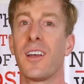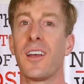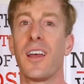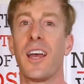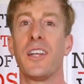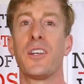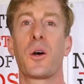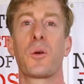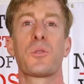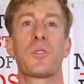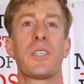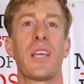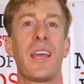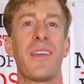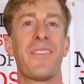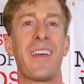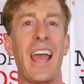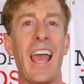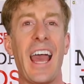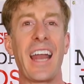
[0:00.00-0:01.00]
and don't save
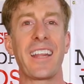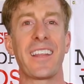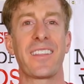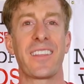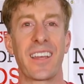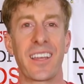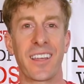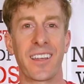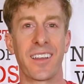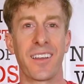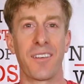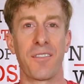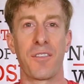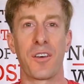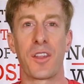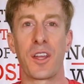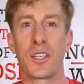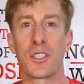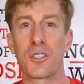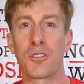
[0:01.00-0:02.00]
anything for
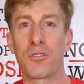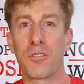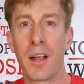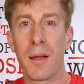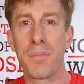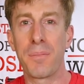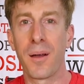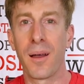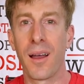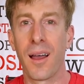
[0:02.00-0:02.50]
the trip